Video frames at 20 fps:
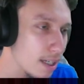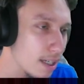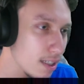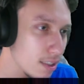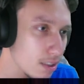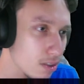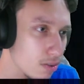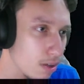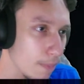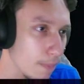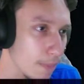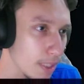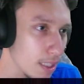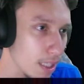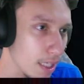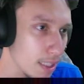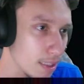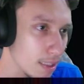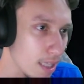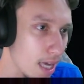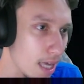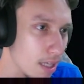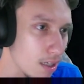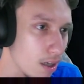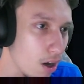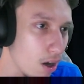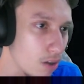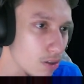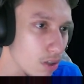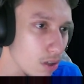gonna interrupt me like that?
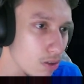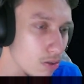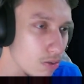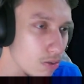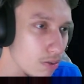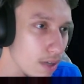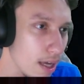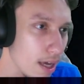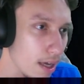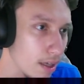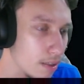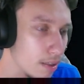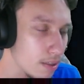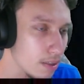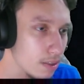No, don't do that.